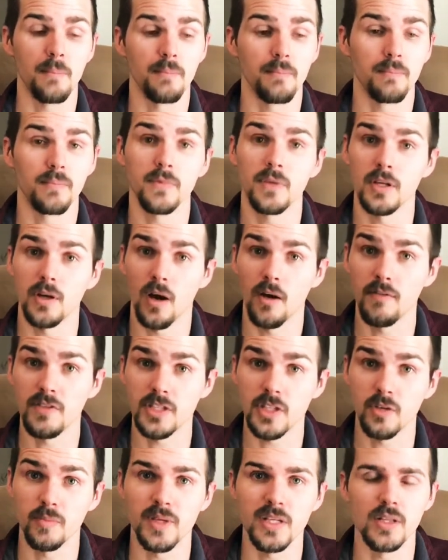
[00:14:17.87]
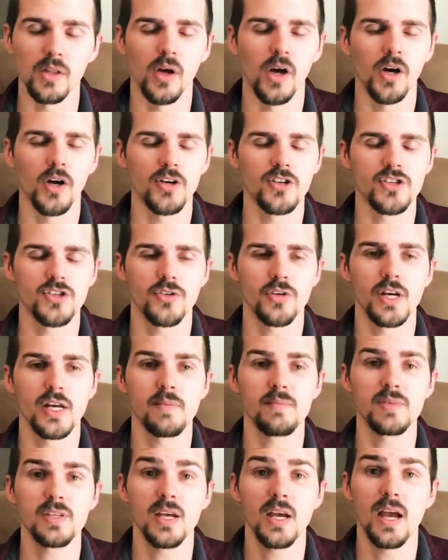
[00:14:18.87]
they obviously will be longer
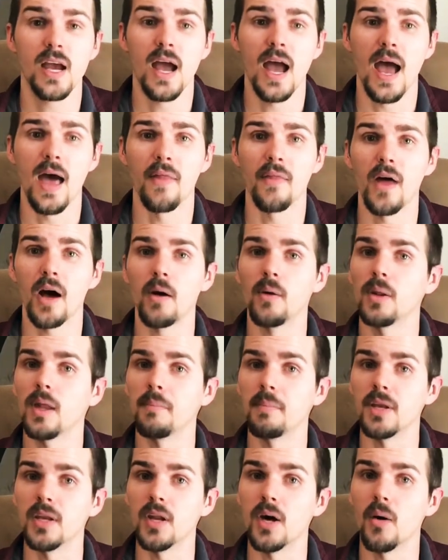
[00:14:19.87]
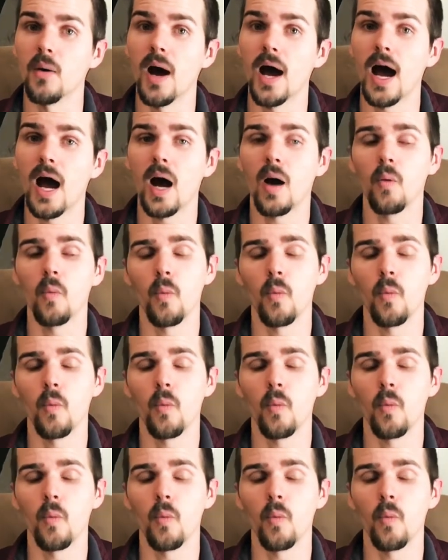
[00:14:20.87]
streams, and that will let me know how